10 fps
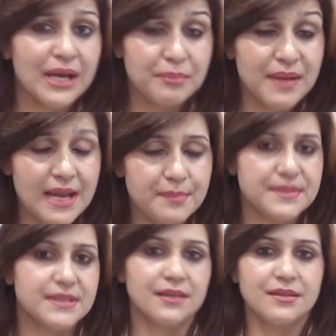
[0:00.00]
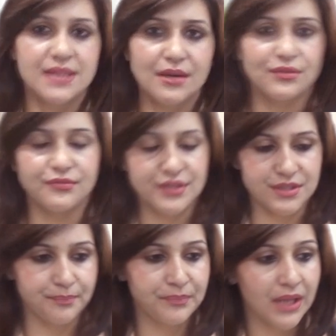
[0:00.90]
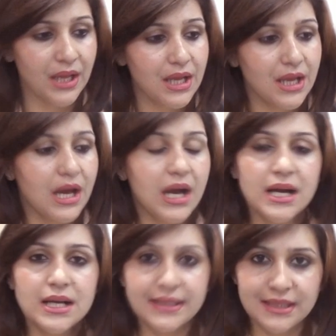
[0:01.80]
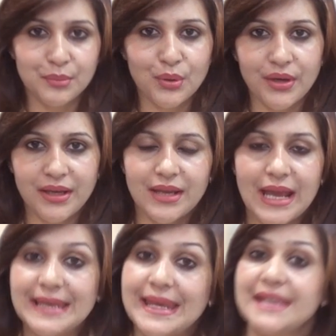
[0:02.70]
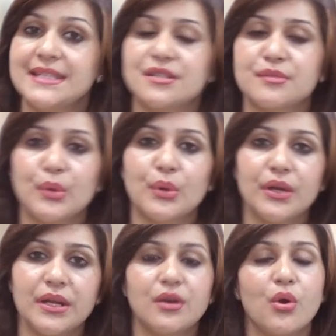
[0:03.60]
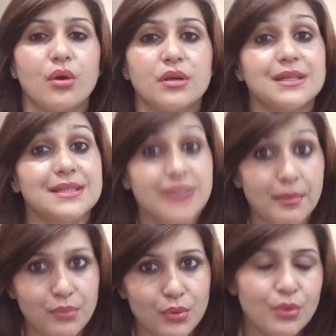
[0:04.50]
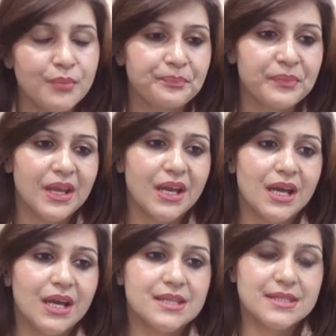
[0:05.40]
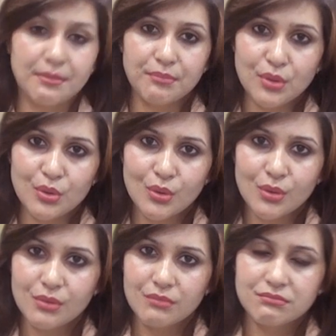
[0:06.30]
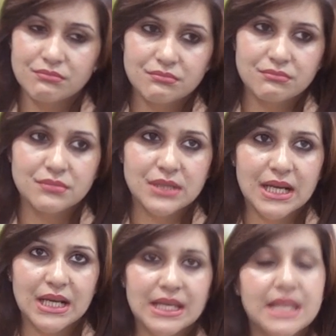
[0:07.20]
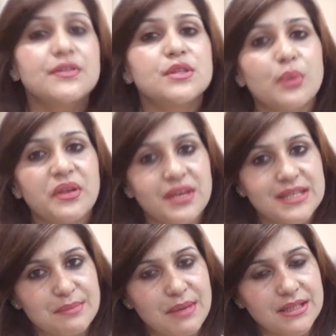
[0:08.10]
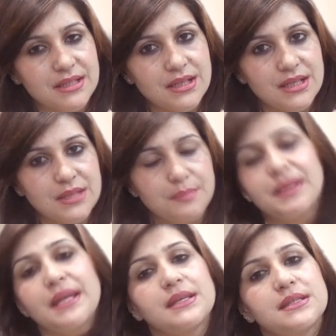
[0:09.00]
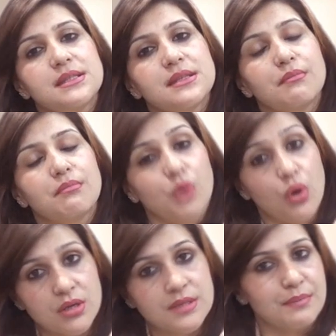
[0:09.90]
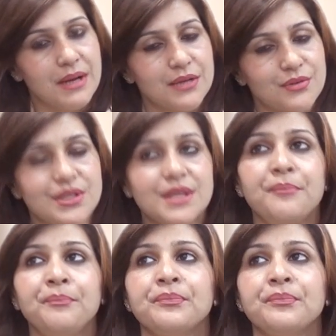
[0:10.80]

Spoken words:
perhaps in the south of India. A little boy, an 8-year boy called Sambhu. Sambhu lives with his mother in a place called Malgudi,